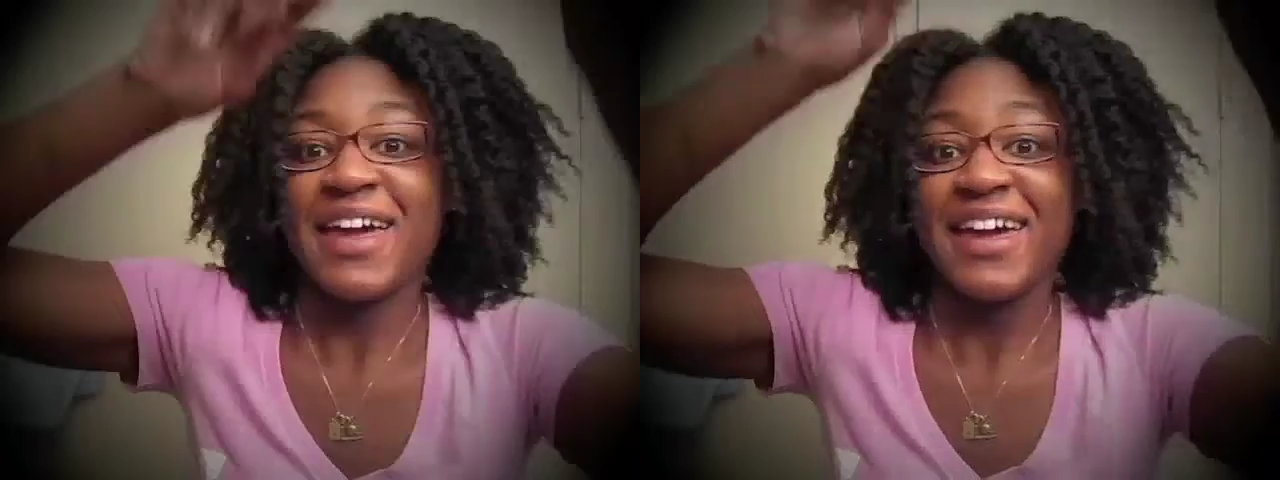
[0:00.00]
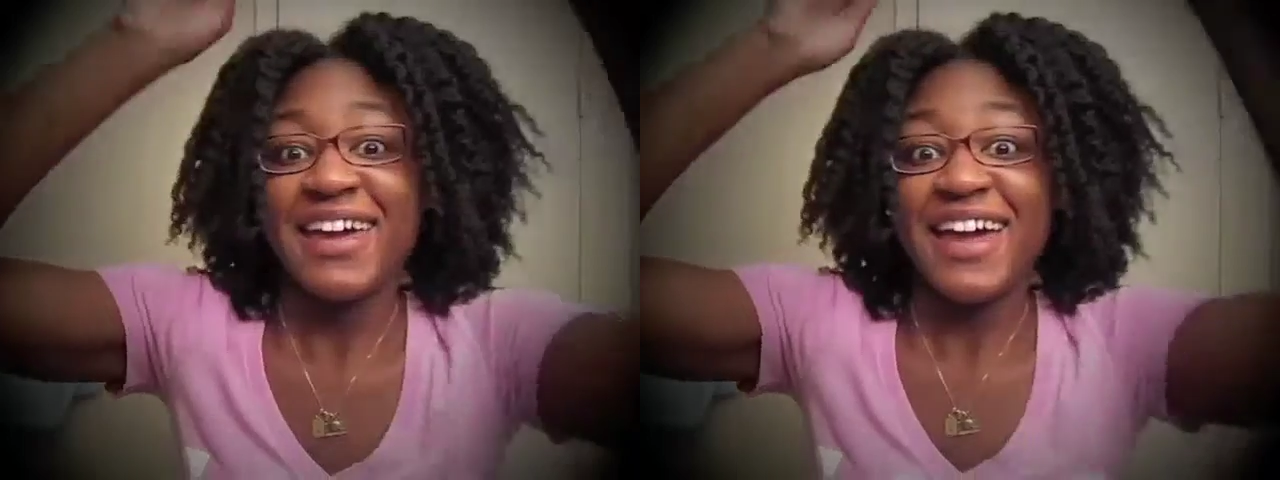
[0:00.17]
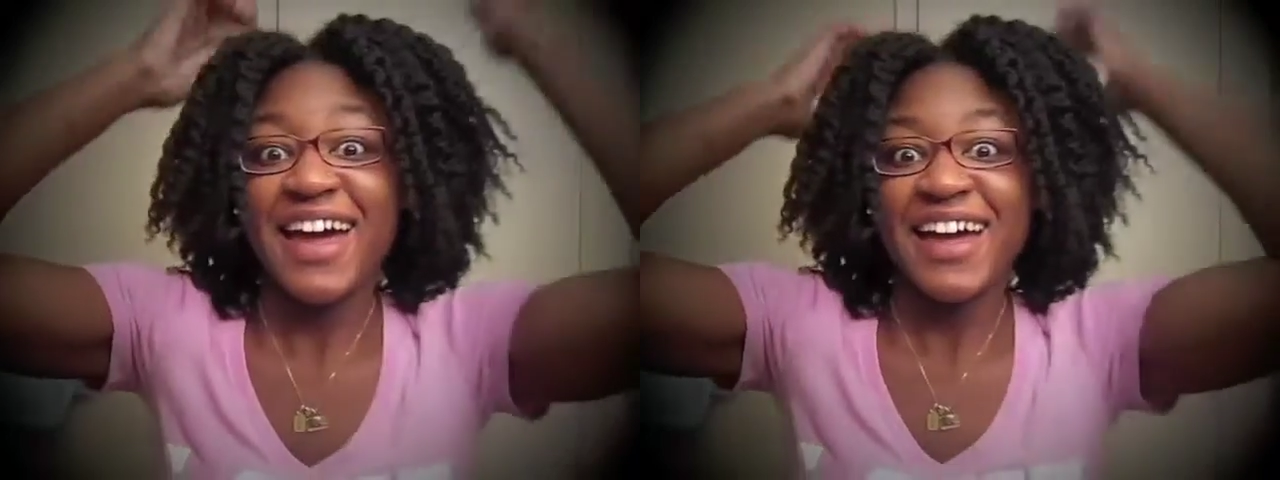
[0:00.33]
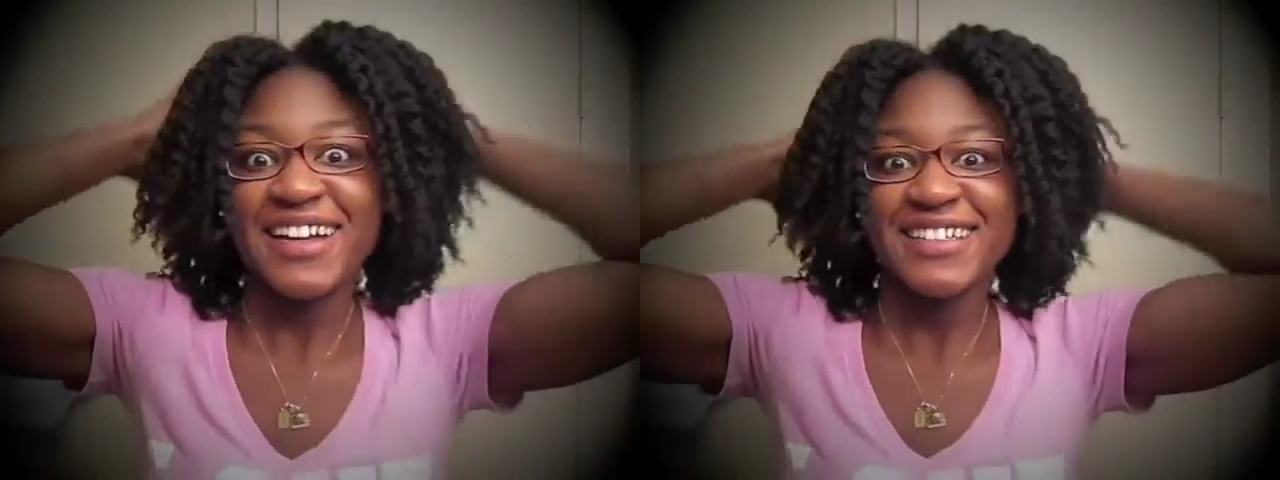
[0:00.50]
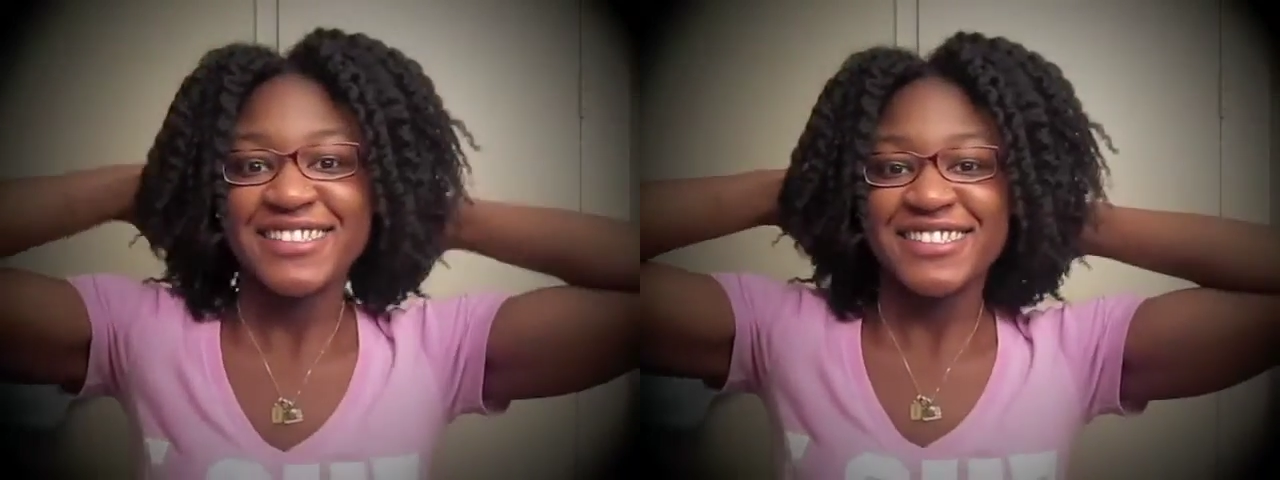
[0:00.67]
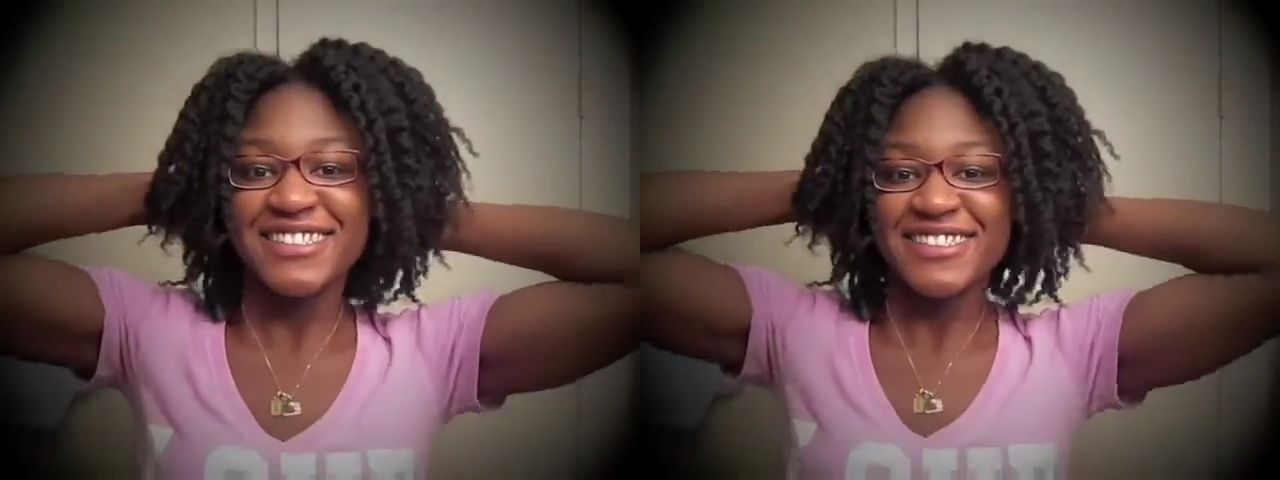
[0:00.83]
Hey
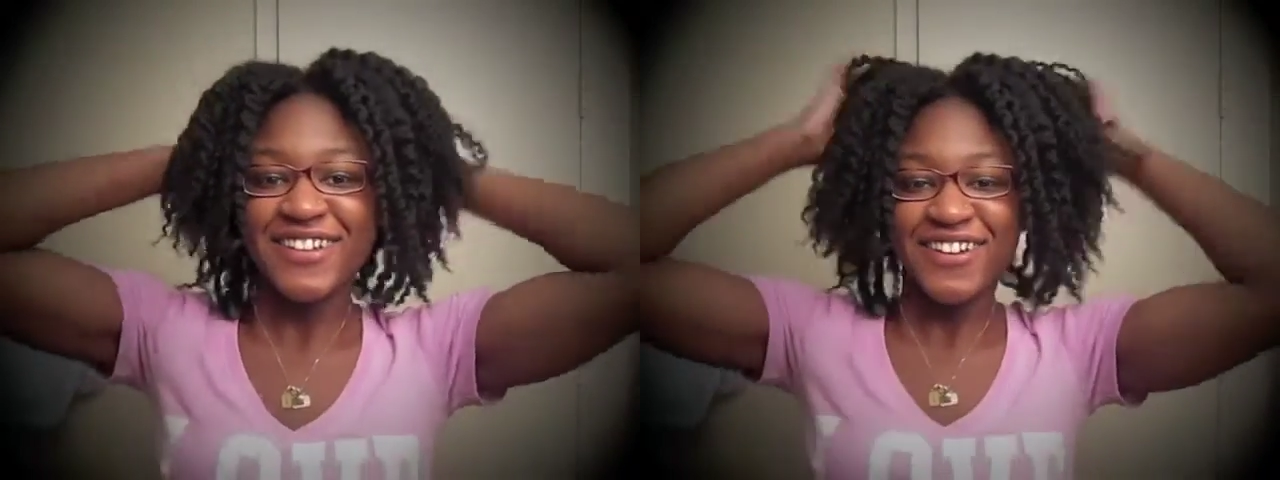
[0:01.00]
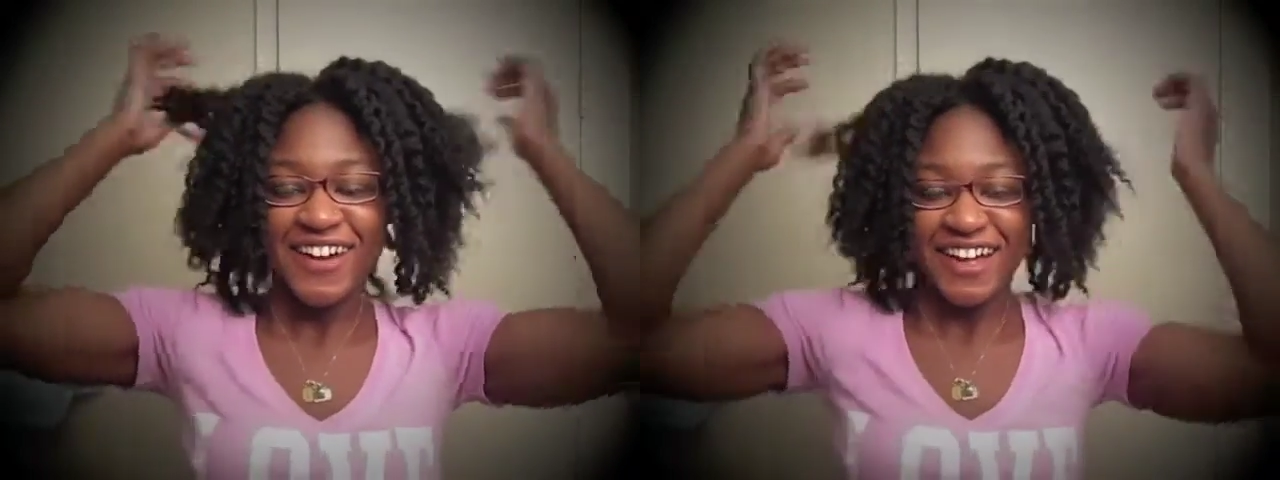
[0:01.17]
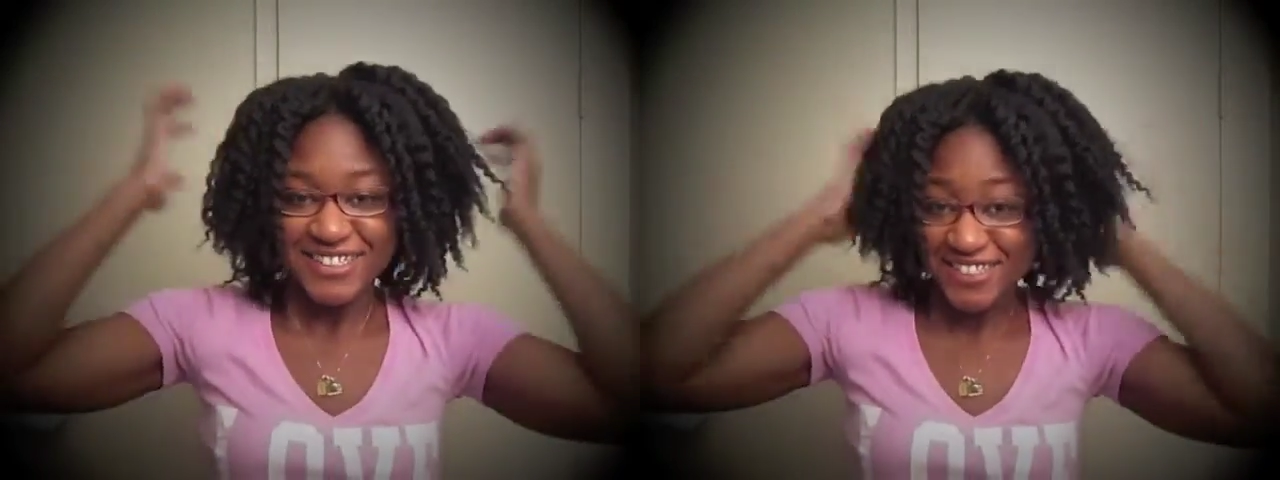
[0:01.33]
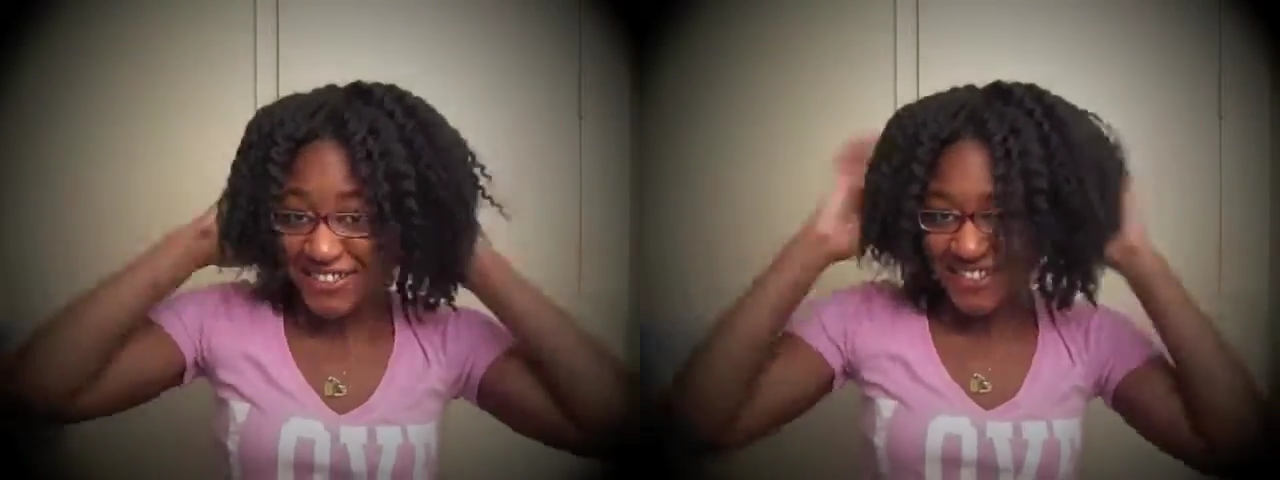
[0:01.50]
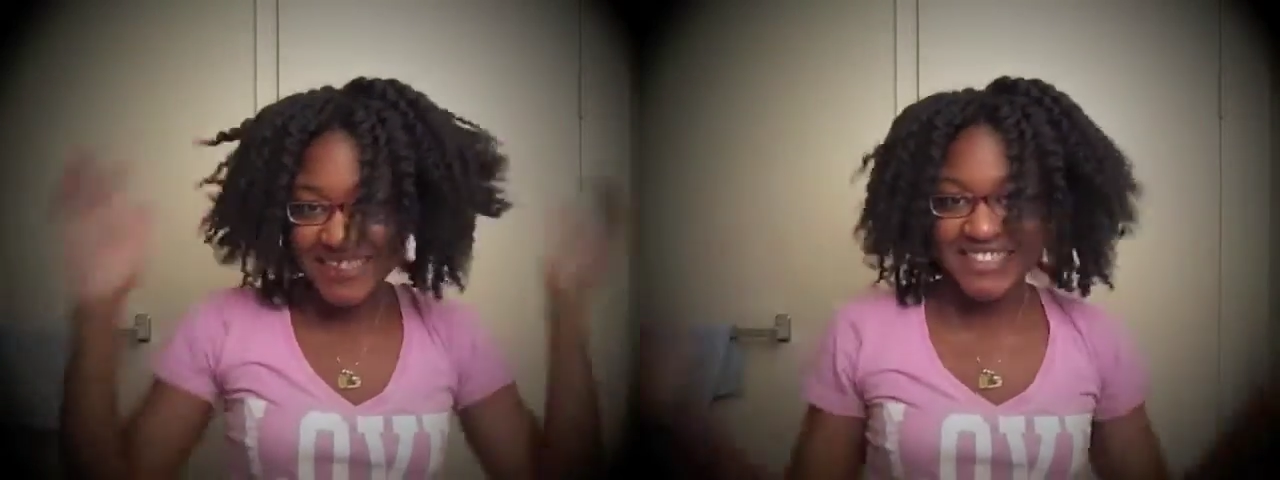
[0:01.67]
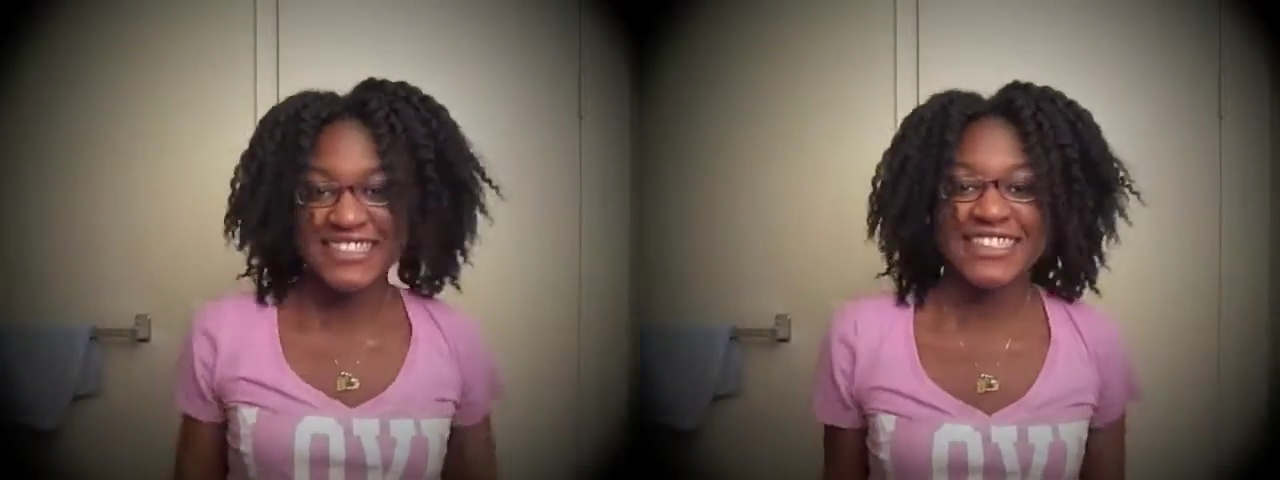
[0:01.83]
guys, so as you
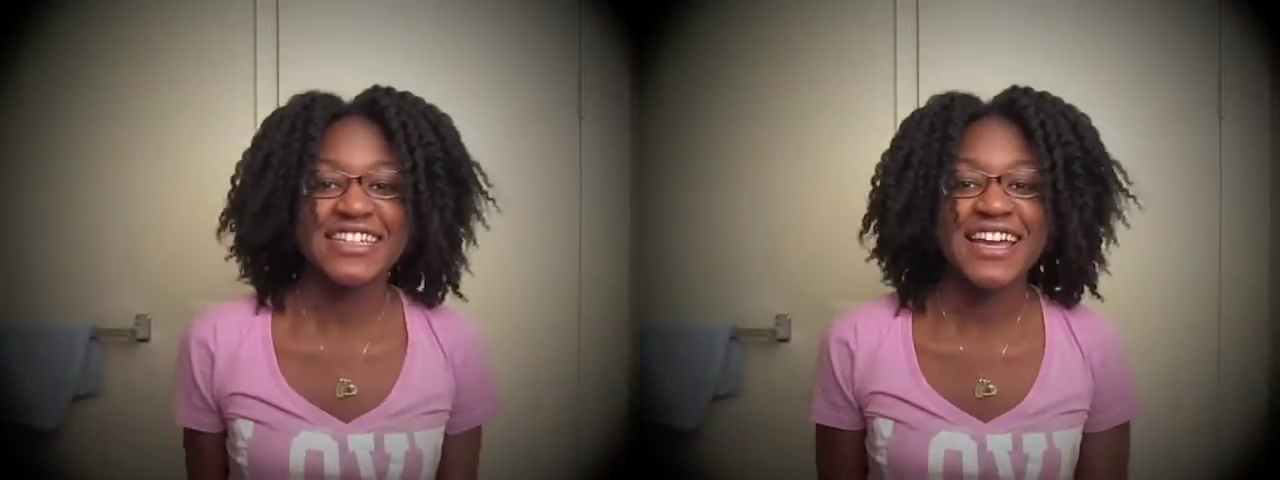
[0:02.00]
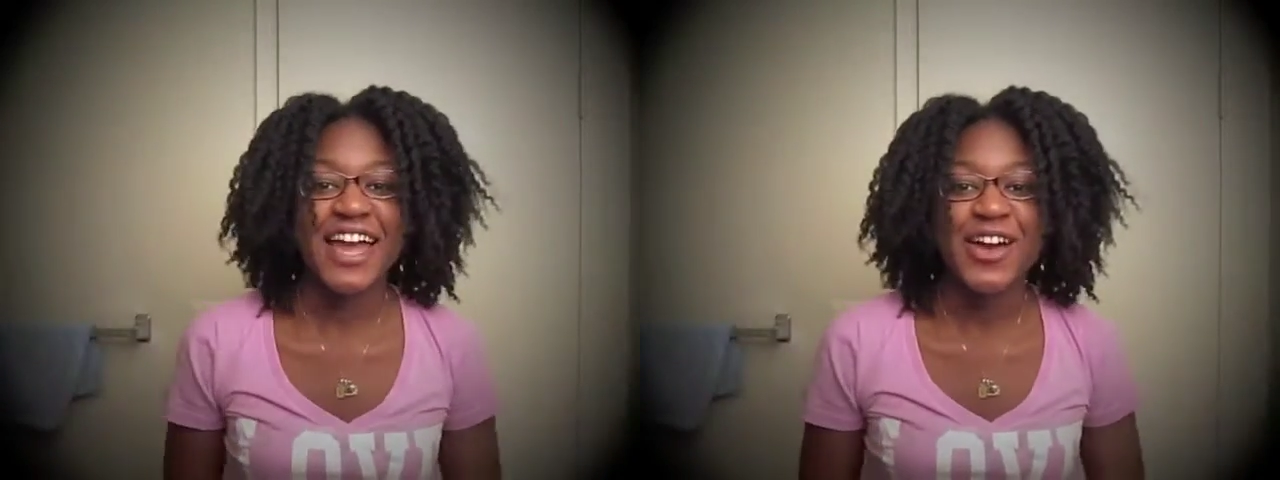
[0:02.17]
can see,